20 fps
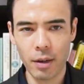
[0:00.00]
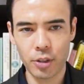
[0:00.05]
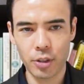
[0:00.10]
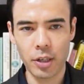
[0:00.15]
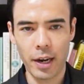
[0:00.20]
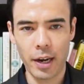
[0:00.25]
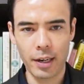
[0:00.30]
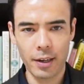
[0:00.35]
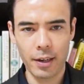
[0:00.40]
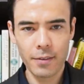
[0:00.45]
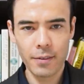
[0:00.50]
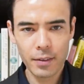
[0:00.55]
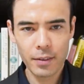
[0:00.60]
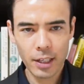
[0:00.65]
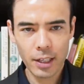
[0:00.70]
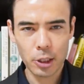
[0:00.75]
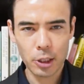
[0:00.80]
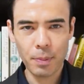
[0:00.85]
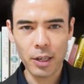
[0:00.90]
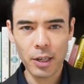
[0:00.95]
China,
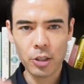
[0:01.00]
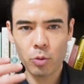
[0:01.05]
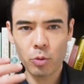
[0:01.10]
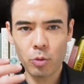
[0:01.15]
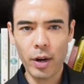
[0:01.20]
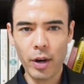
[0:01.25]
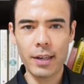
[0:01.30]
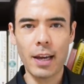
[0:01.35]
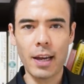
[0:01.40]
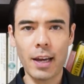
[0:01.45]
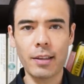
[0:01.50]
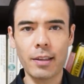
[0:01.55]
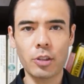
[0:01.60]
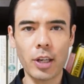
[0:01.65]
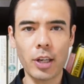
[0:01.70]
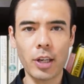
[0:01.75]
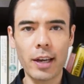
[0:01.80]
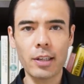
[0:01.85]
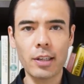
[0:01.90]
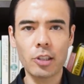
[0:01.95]
especially right now that
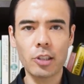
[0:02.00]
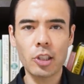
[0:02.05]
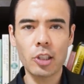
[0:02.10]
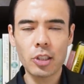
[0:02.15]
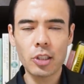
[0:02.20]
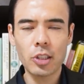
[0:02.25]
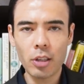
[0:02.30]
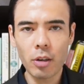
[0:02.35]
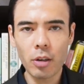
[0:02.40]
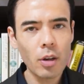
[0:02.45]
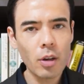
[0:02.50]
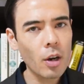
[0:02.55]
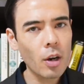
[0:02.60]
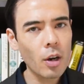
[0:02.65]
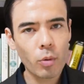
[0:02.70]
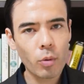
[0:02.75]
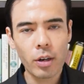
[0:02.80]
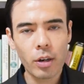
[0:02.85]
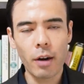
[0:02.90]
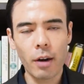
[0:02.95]
China is still
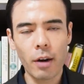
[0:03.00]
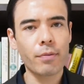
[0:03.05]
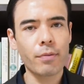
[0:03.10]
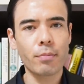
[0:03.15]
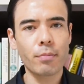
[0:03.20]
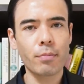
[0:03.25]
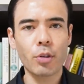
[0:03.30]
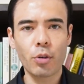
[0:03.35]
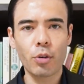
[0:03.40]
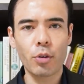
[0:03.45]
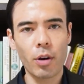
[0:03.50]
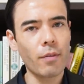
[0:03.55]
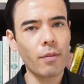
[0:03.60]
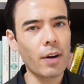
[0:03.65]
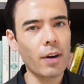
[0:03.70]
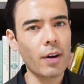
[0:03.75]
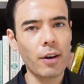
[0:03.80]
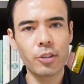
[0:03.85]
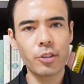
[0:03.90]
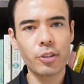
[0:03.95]
recovering from
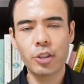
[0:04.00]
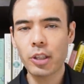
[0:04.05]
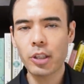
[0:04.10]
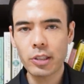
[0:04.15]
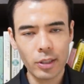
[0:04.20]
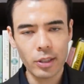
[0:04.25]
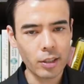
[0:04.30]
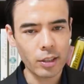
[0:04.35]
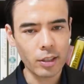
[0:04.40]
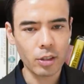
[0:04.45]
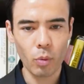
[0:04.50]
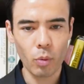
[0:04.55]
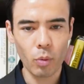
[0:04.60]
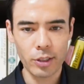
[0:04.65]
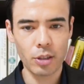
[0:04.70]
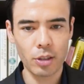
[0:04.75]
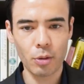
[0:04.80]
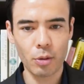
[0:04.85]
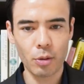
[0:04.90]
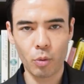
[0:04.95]
coronavirus, just like the
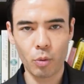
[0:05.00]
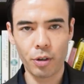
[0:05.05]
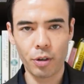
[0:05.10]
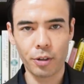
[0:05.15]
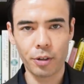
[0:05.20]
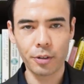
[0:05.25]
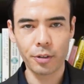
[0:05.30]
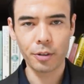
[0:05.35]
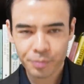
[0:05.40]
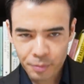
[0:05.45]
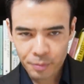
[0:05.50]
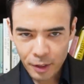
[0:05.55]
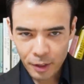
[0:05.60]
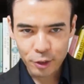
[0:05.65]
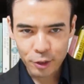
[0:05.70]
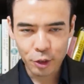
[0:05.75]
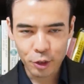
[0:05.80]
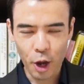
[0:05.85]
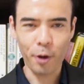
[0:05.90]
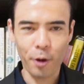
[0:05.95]
rest of the world?
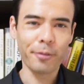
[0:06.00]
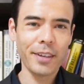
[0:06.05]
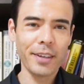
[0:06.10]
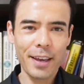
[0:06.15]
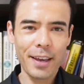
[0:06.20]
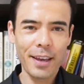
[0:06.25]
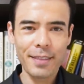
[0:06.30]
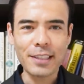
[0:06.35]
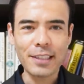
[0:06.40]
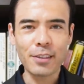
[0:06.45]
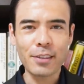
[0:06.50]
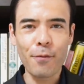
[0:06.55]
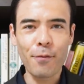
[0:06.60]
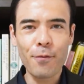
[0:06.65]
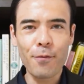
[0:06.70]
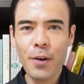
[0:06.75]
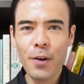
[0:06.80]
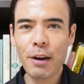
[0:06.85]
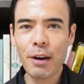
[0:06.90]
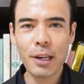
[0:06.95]
So that's a
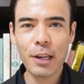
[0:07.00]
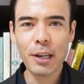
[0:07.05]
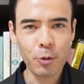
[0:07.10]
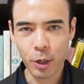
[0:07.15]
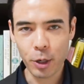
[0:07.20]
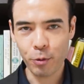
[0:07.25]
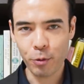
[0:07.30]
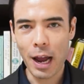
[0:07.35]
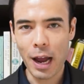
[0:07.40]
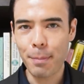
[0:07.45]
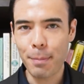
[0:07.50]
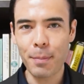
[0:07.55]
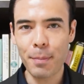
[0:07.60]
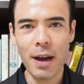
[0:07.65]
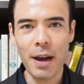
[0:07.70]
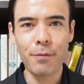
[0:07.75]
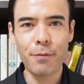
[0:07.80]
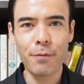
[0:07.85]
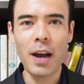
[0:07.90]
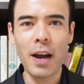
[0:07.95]
very quick wrap,
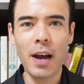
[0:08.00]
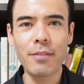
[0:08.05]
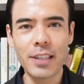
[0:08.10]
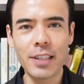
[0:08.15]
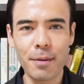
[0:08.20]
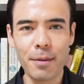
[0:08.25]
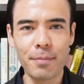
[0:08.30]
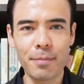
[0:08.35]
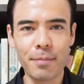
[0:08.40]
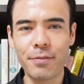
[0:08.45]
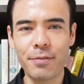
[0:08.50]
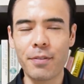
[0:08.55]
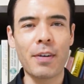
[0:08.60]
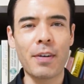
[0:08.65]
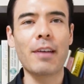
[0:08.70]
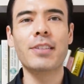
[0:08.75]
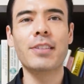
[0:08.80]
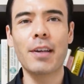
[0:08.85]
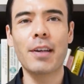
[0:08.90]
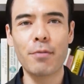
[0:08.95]
about 5, 10,
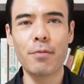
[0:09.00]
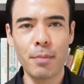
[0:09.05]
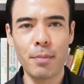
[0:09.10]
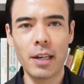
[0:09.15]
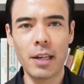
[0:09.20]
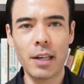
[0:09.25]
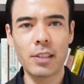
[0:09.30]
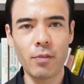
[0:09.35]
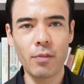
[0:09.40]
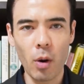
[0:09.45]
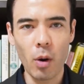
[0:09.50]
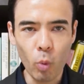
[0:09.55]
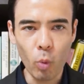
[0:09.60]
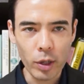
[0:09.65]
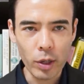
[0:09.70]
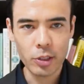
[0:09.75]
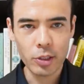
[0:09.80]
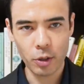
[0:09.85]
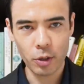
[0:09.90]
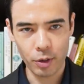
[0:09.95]
5, 7 minutes about
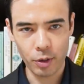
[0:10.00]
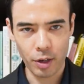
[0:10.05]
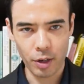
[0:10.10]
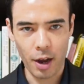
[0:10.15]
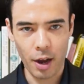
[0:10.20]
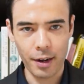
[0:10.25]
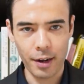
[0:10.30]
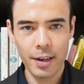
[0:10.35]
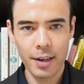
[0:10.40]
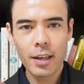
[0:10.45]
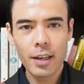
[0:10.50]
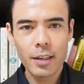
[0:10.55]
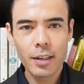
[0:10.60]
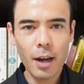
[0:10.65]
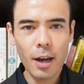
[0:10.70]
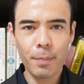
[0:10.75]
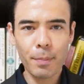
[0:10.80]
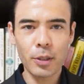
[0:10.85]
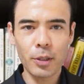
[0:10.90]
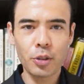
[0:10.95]
what's going on.
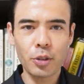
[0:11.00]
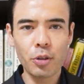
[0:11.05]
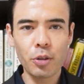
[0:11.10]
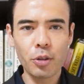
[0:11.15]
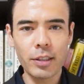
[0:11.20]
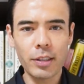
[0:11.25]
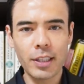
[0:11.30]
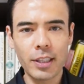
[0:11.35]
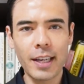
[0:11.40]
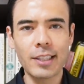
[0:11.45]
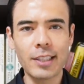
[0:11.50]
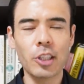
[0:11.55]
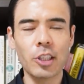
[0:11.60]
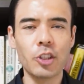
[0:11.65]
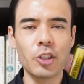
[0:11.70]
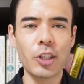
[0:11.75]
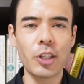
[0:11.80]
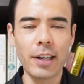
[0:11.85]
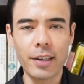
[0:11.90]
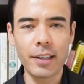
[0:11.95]
Number two on today's
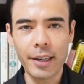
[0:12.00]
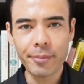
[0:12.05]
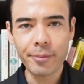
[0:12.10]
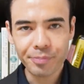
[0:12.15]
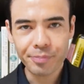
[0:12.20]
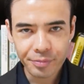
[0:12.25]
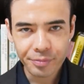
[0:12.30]
agenda,